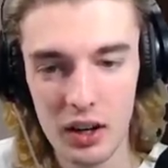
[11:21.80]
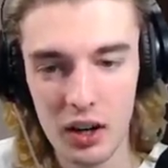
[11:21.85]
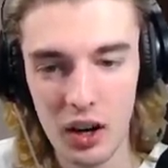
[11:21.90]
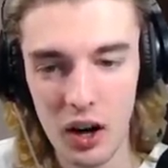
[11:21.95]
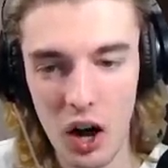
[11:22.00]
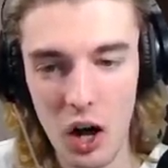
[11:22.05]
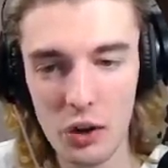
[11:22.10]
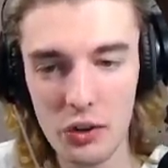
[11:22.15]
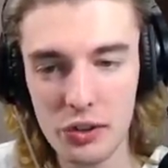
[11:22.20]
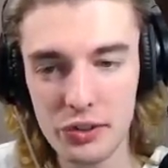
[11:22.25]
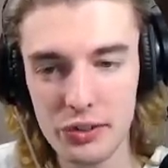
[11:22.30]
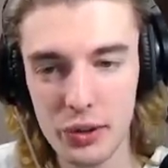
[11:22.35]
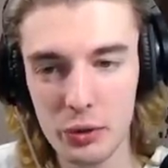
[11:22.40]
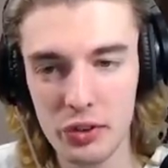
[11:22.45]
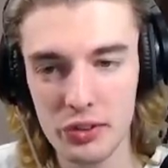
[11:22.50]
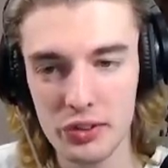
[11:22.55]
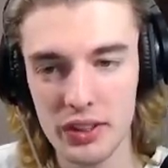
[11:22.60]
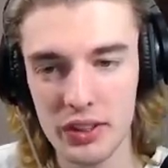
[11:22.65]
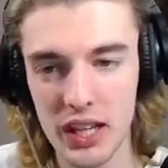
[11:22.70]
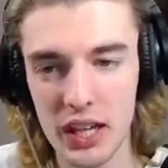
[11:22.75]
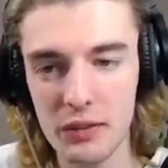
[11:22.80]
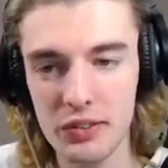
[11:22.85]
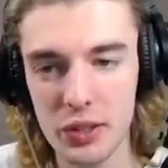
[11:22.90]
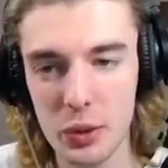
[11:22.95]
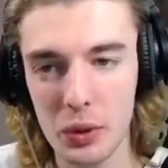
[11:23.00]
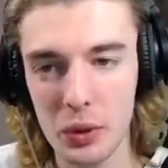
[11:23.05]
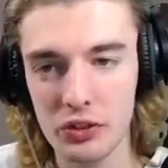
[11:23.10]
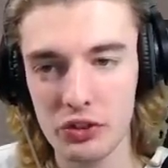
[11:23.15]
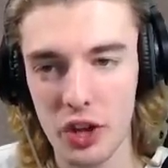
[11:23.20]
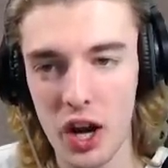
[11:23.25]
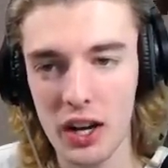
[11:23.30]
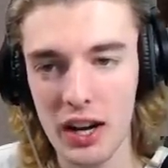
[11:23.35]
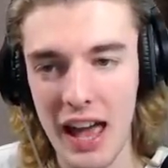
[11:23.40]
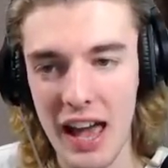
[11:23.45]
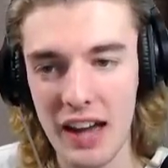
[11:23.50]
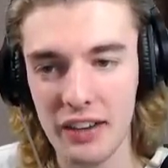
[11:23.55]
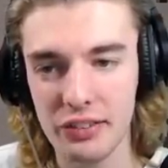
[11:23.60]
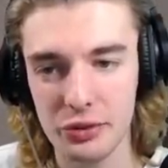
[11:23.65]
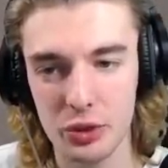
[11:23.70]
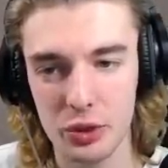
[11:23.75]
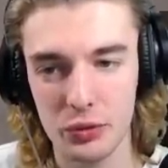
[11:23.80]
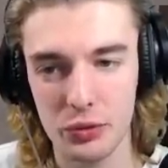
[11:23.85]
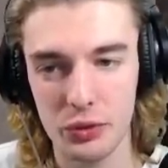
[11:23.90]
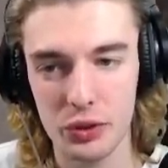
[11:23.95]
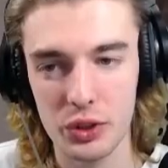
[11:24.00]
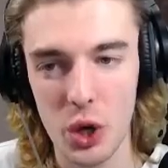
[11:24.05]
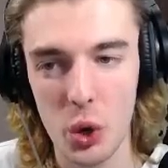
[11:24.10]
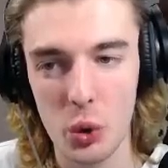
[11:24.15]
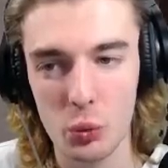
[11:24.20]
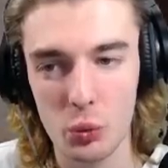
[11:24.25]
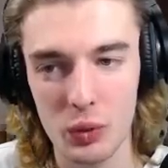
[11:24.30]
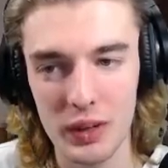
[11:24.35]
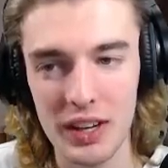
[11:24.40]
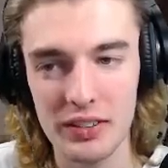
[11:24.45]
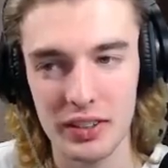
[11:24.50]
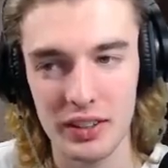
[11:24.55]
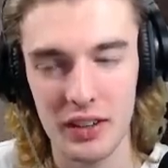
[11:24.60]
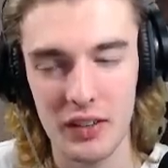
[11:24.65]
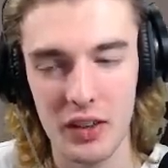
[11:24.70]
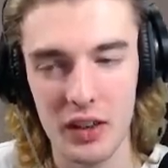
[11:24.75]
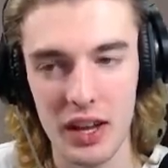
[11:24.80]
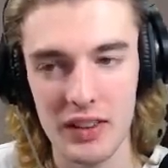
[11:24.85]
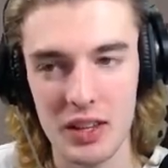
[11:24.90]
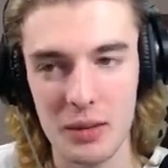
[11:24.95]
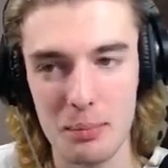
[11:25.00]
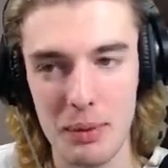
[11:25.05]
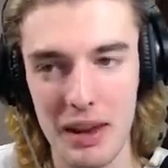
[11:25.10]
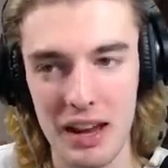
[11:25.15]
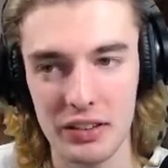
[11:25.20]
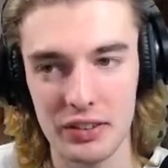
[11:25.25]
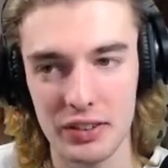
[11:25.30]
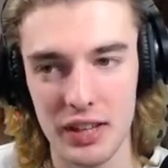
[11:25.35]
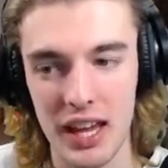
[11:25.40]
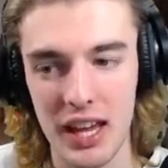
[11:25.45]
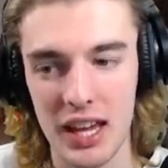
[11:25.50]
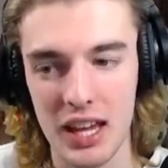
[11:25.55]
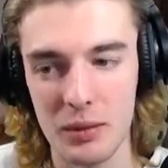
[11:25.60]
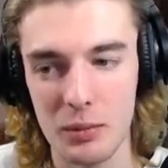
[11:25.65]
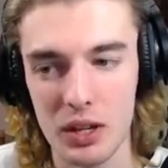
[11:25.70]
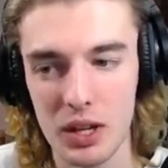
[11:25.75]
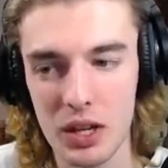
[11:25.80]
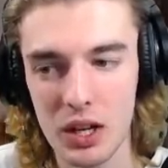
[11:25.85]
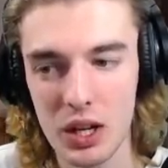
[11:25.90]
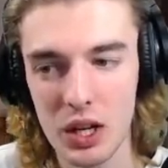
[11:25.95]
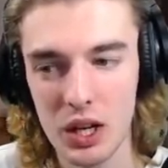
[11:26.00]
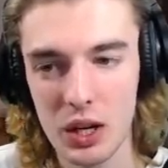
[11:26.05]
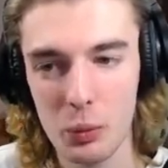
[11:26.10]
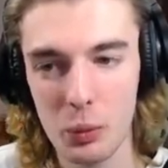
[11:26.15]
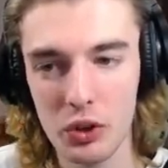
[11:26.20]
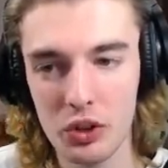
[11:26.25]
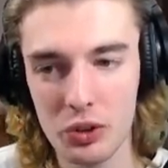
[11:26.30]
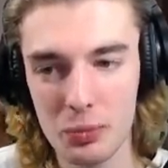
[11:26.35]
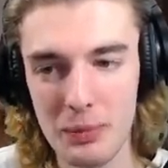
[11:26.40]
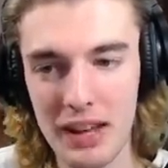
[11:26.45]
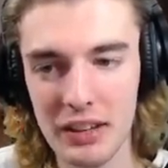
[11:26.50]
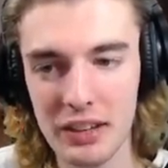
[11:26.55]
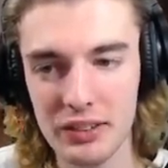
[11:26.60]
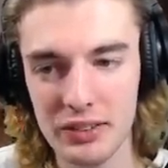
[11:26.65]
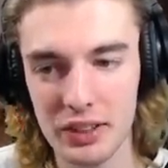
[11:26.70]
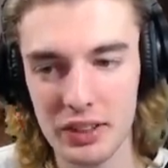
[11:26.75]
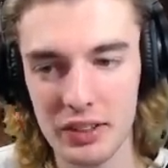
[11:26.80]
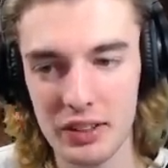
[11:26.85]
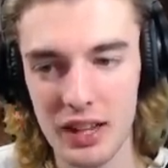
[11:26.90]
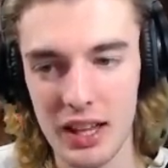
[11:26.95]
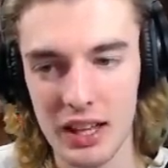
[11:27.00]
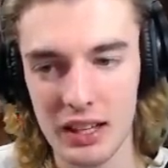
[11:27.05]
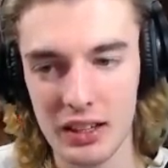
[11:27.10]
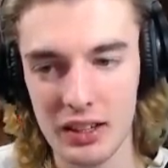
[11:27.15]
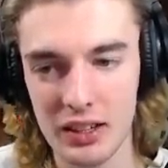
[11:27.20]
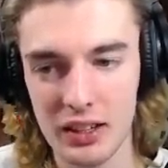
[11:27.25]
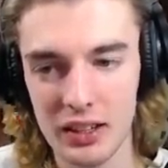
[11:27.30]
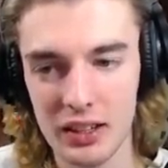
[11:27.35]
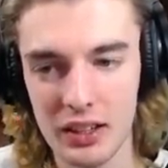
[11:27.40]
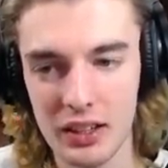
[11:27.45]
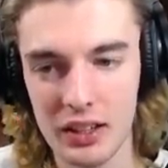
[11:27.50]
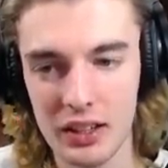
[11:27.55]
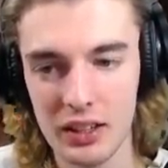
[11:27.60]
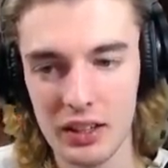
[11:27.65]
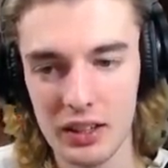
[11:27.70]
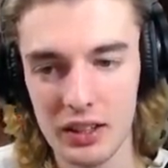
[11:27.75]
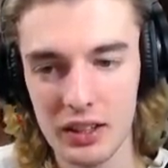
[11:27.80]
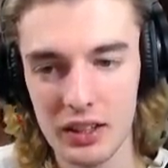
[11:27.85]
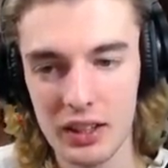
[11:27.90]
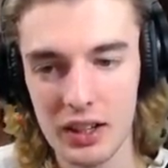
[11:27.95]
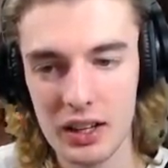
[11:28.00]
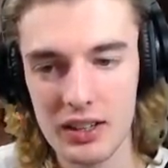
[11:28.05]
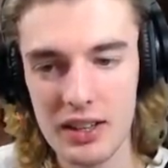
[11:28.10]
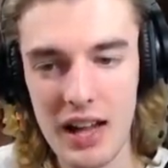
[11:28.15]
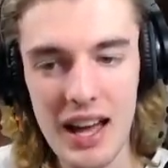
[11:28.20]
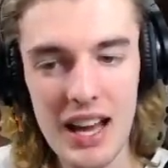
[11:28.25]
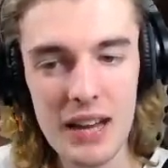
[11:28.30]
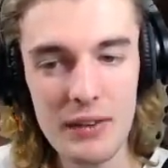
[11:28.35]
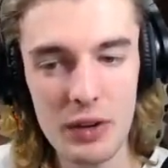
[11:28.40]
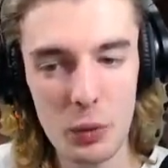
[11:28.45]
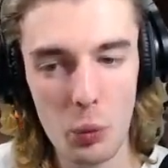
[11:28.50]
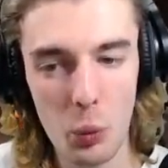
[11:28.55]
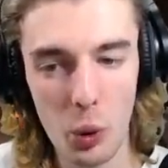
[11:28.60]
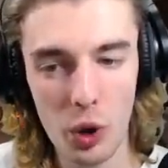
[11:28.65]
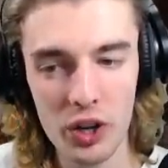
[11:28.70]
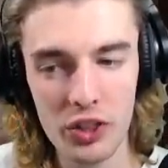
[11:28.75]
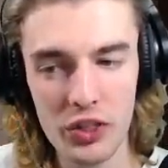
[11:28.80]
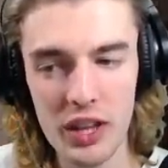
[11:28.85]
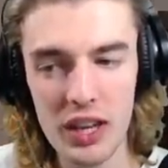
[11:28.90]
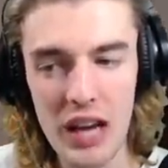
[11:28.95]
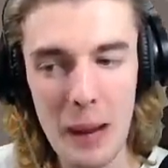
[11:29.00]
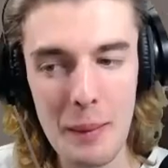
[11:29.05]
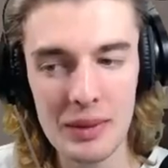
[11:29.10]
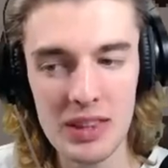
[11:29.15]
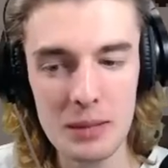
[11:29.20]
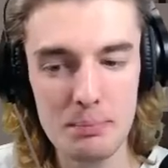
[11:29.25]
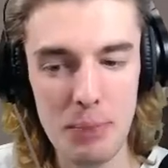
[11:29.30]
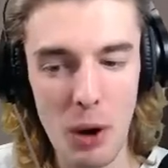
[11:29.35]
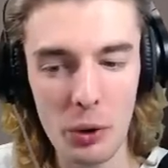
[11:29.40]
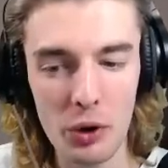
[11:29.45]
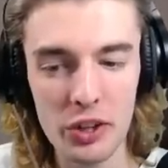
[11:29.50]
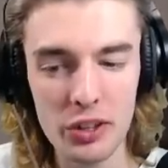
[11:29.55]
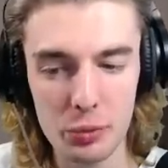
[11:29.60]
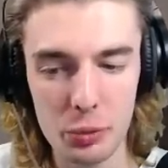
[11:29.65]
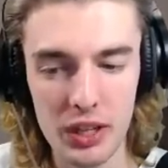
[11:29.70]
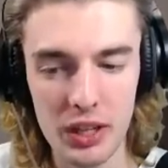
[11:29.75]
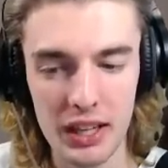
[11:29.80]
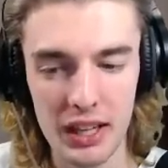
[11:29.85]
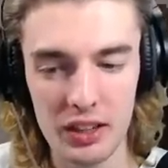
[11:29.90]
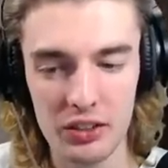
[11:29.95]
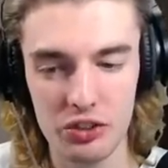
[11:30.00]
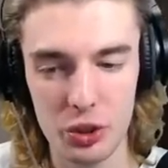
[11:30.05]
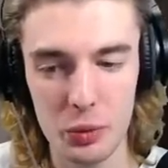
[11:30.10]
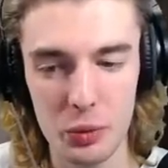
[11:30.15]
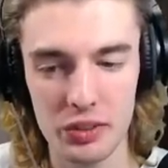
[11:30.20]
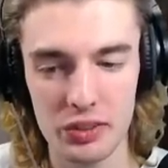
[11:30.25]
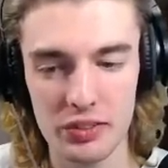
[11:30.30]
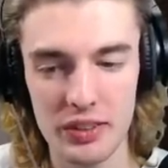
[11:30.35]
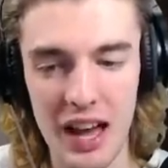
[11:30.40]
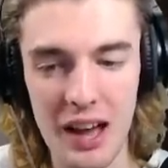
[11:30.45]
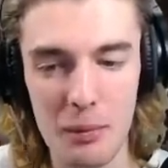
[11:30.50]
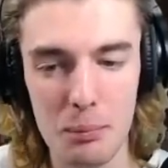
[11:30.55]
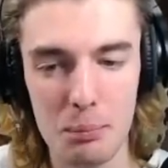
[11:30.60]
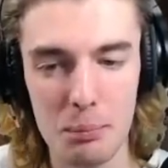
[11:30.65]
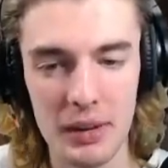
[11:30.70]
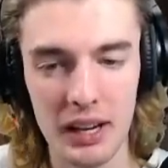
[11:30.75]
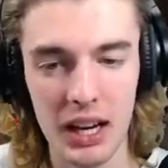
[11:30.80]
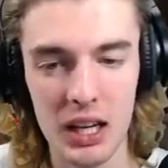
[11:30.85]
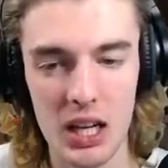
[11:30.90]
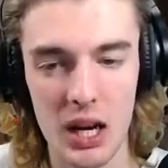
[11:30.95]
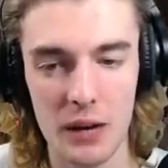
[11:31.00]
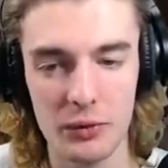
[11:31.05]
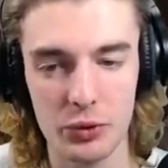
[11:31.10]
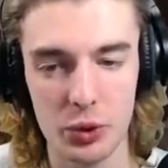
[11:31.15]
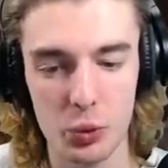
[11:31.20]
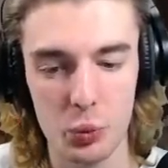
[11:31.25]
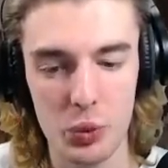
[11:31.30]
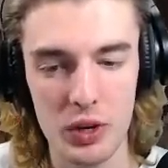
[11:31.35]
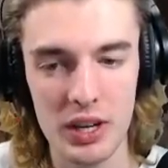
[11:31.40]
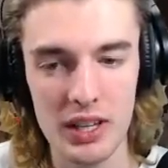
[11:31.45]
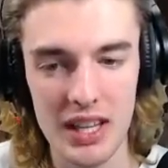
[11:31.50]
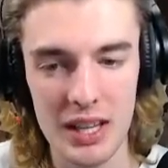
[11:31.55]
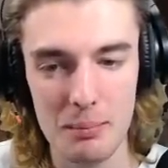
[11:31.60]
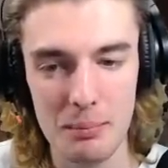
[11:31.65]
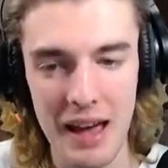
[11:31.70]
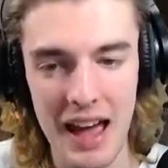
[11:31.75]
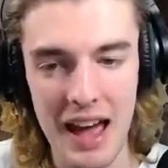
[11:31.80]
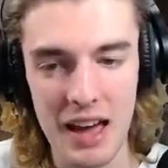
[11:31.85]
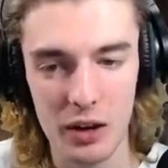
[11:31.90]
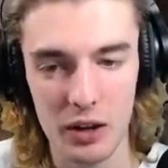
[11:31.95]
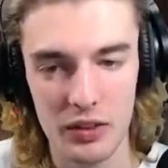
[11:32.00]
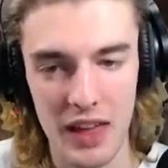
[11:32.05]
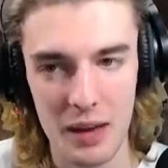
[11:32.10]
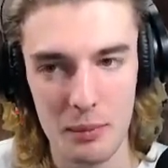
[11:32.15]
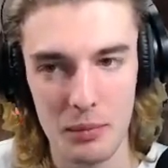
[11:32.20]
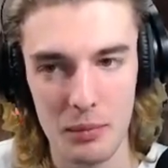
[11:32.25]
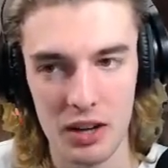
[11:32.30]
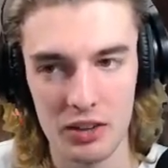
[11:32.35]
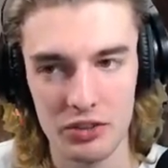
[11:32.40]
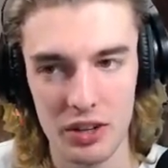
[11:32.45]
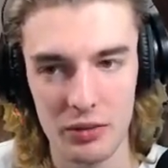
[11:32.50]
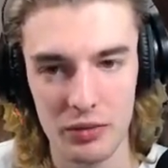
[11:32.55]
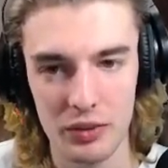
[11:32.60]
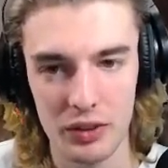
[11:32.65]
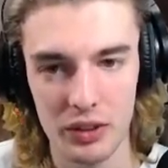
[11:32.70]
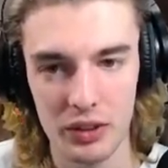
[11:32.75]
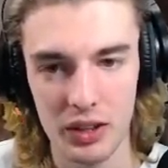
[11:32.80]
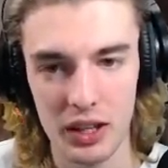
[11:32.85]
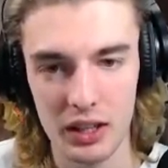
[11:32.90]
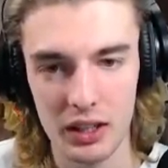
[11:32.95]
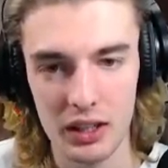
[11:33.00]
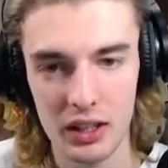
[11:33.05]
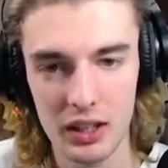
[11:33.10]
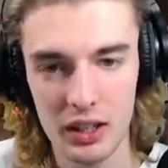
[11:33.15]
also just gives you a ton extra for no reason in the base game, which makes it, like, not even worth it. I mean, the bonus we're getting too is not big enough to really matter that much, I feel like.